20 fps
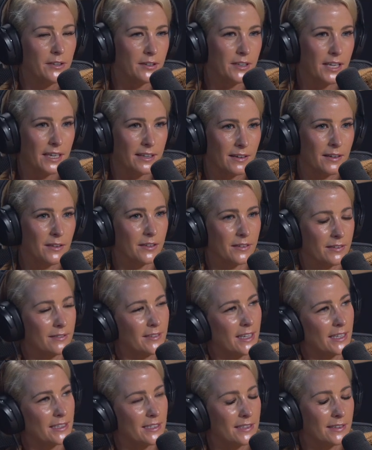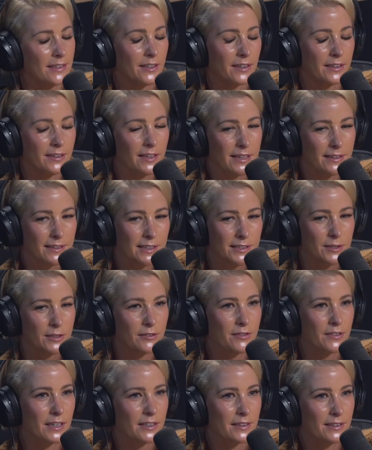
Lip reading: Or like, I don't know, that's, you know, like that sort of